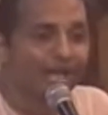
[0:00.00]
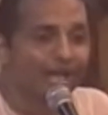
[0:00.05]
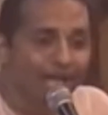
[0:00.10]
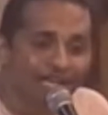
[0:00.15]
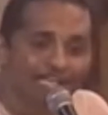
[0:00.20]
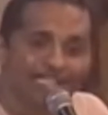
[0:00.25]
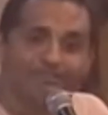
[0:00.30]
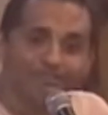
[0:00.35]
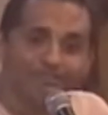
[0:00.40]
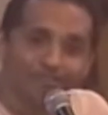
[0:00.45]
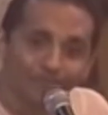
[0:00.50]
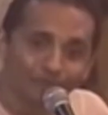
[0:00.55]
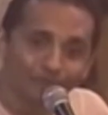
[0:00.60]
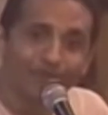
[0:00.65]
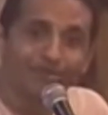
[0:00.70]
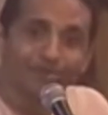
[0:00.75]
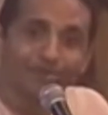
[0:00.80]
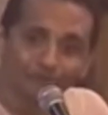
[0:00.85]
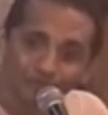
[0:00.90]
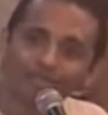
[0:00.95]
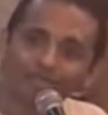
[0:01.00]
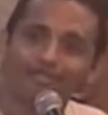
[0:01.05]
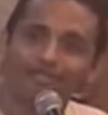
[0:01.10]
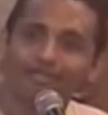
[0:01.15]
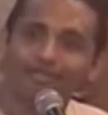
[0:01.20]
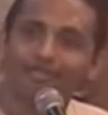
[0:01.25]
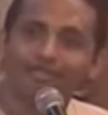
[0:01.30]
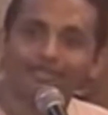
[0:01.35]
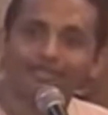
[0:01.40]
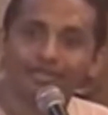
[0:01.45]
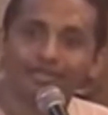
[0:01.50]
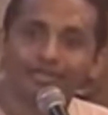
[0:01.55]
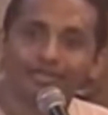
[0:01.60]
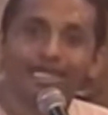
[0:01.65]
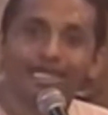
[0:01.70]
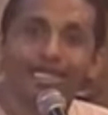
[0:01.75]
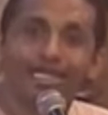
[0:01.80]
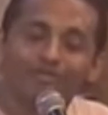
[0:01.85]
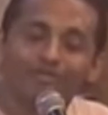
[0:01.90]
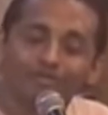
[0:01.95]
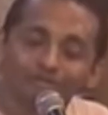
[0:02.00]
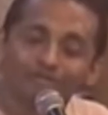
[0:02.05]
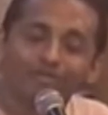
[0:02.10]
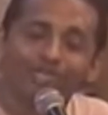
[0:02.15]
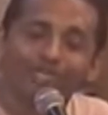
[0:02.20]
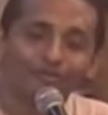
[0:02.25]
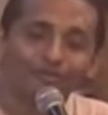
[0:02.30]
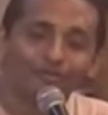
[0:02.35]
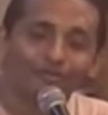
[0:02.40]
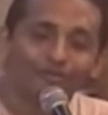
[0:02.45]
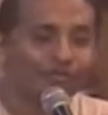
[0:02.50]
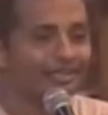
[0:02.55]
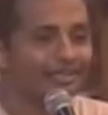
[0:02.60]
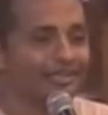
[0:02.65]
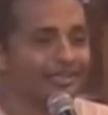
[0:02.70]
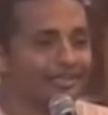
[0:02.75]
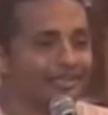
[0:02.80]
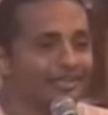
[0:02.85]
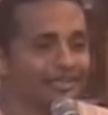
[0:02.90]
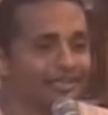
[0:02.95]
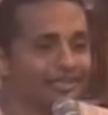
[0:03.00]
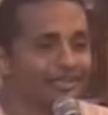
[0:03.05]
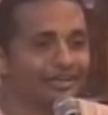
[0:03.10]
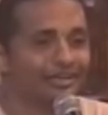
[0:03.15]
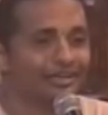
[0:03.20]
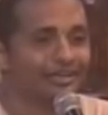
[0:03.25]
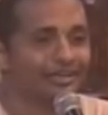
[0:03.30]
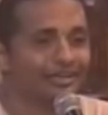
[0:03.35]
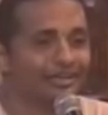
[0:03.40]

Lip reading: as if he knows so many things. He was speaking out of humility.